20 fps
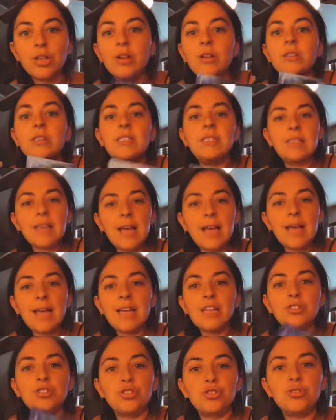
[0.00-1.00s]
You're
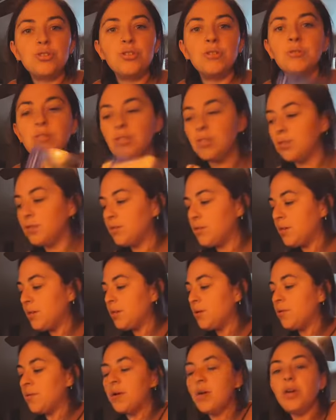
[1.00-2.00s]
staying true to
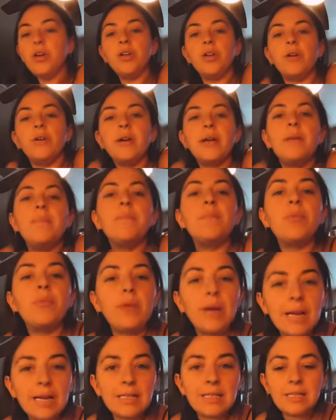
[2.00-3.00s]
you. You're
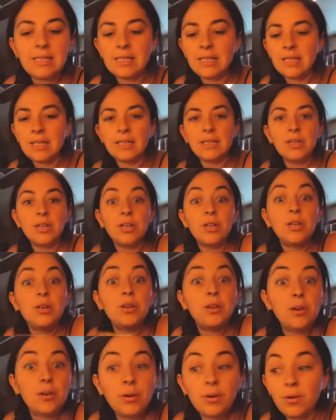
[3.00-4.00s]
embracing
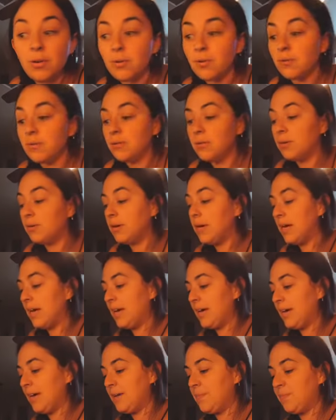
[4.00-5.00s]
you,
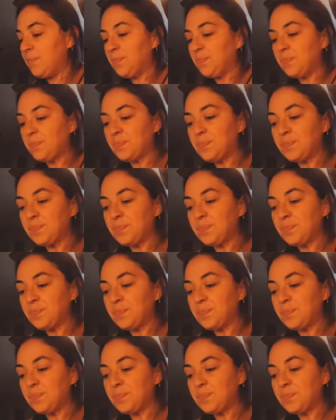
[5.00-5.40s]
okay?